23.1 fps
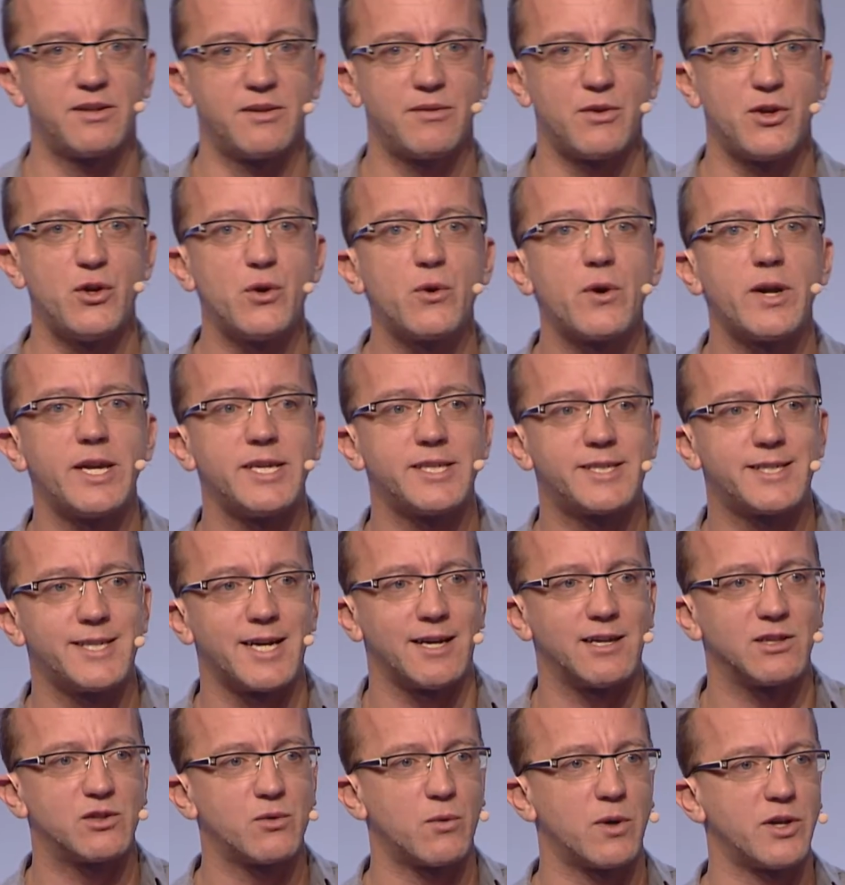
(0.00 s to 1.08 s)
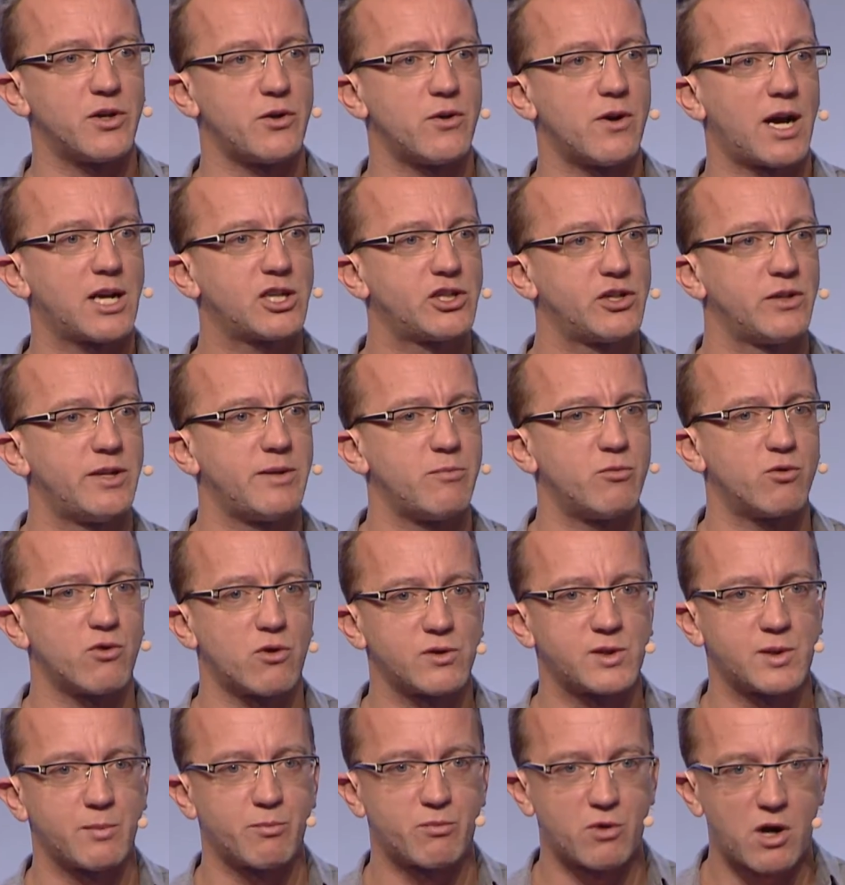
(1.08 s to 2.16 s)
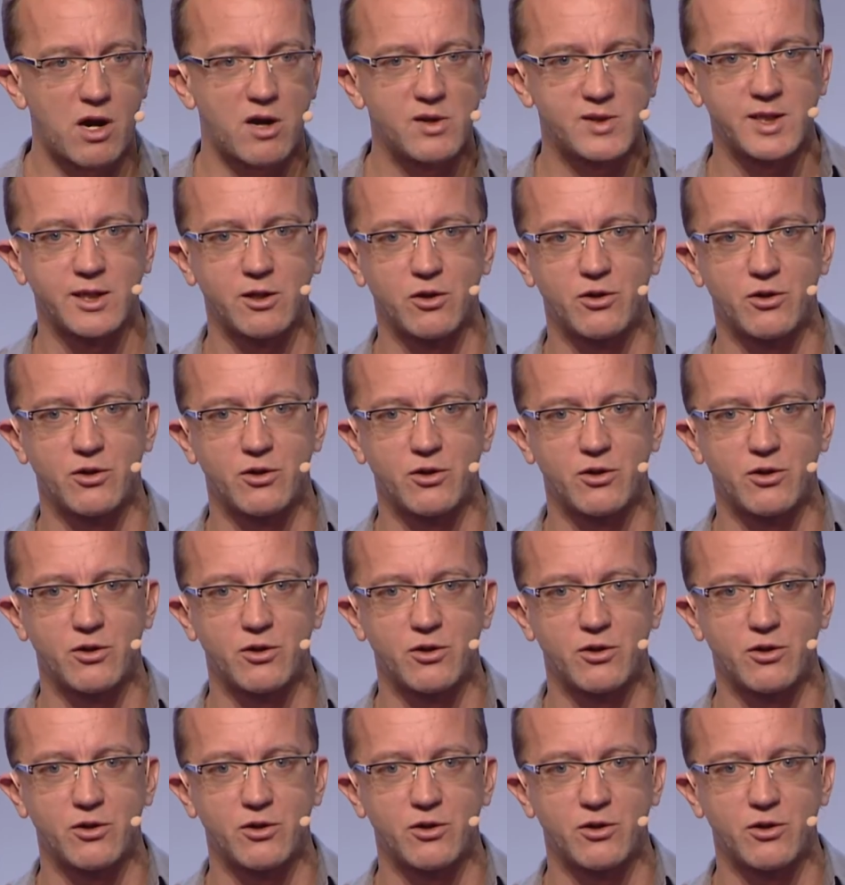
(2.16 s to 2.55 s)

your intent when you're actually browsing